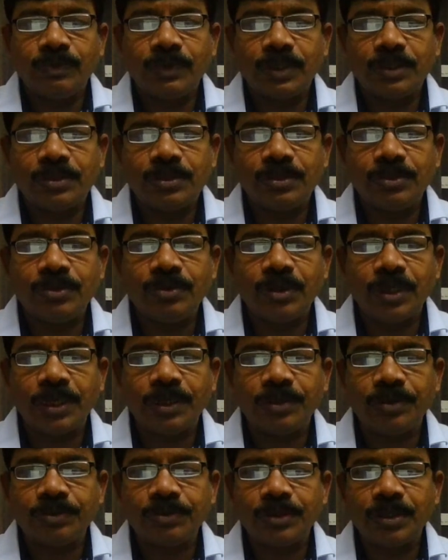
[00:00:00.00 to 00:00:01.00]
1st July
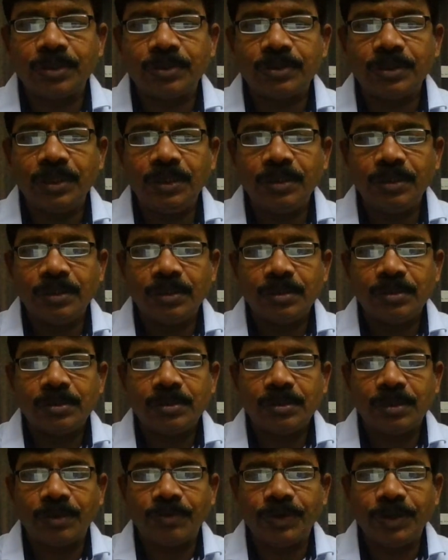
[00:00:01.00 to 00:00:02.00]

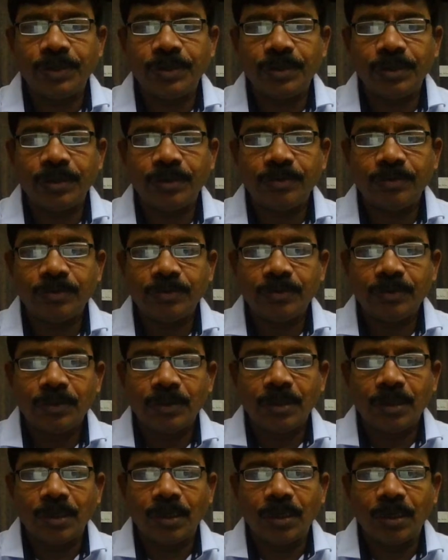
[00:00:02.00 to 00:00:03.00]
2017.
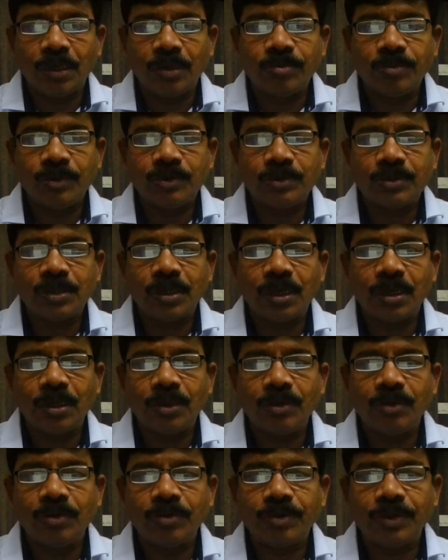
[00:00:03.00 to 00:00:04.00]
Almost
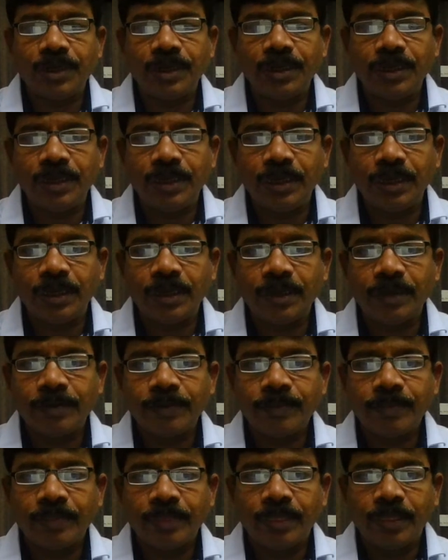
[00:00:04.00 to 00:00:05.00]
all over India
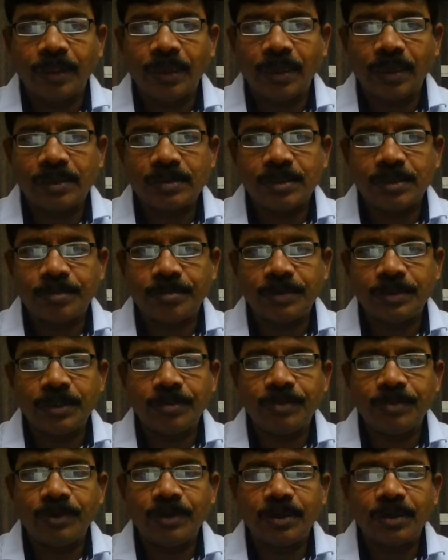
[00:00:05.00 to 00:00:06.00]
except
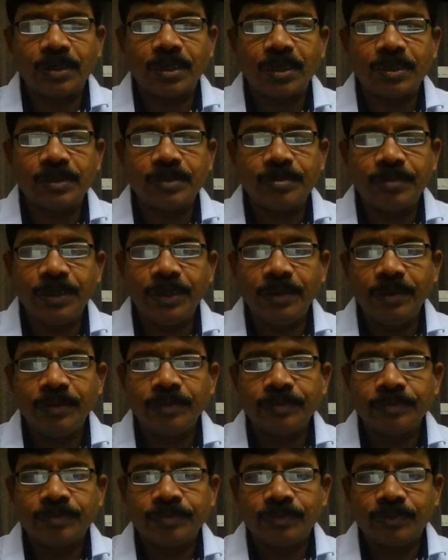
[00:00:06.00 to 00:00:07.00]
Jammu and Kashmir.
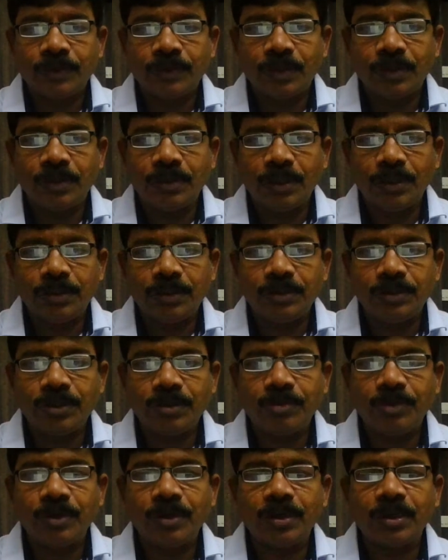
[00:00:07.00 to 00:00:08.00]
In
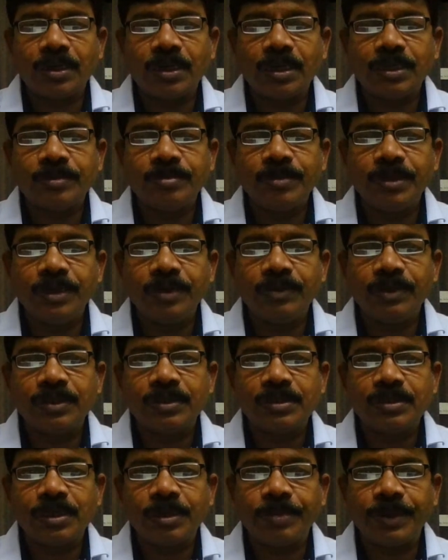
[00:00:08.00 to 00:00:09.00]
Jammu and Kashmir, with
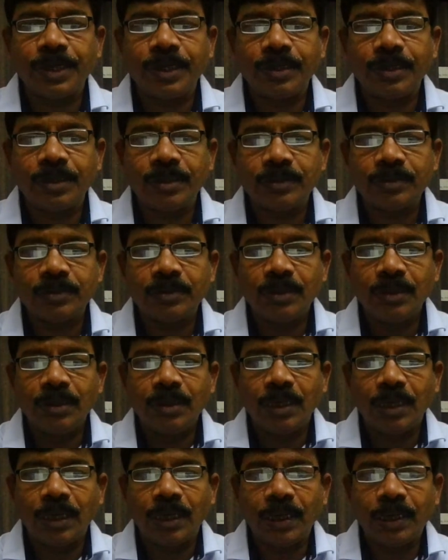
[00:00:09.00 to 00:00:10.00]
a separate
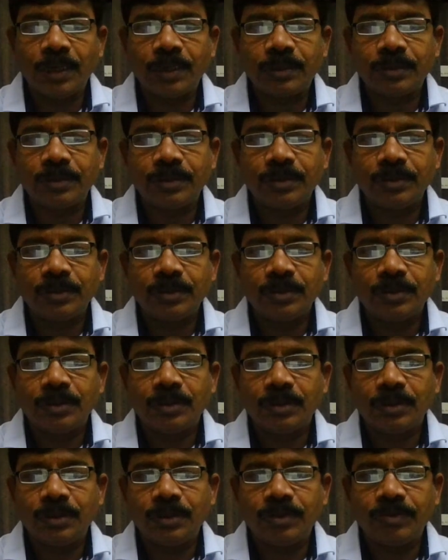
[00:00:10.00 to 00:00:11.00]
act,
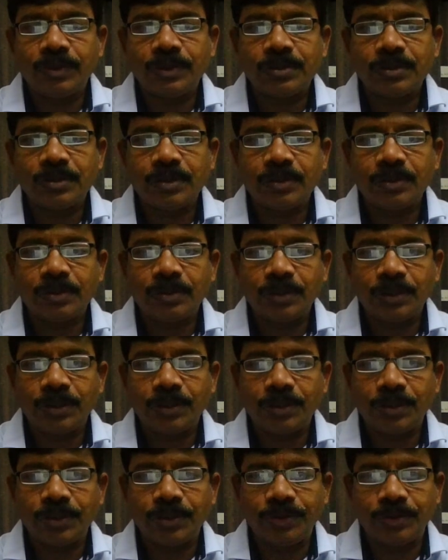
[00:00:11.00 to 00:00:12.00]
it was
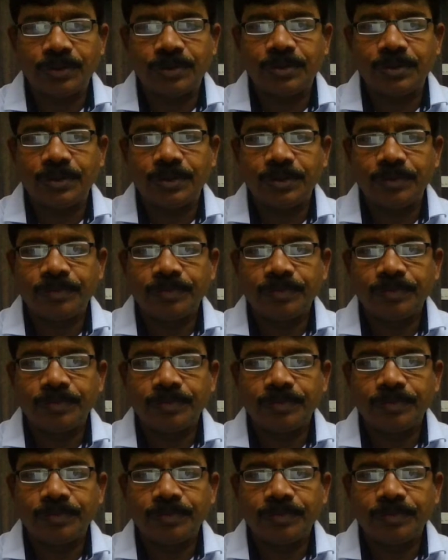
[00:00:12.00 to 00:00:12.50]
introduced.